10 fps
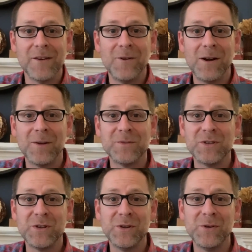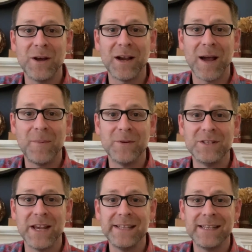Welcome to A Cuppa with
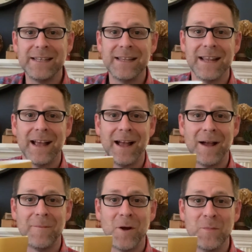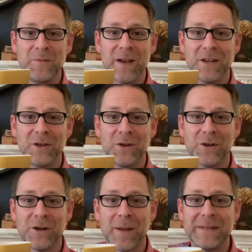Jason. I hope you've got
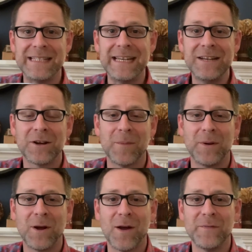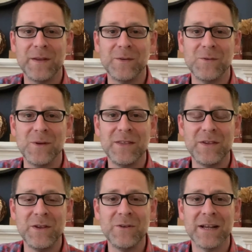your cup of tea or cup of coffee with
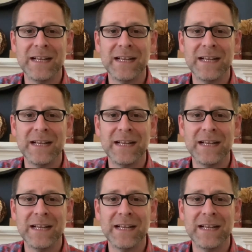you.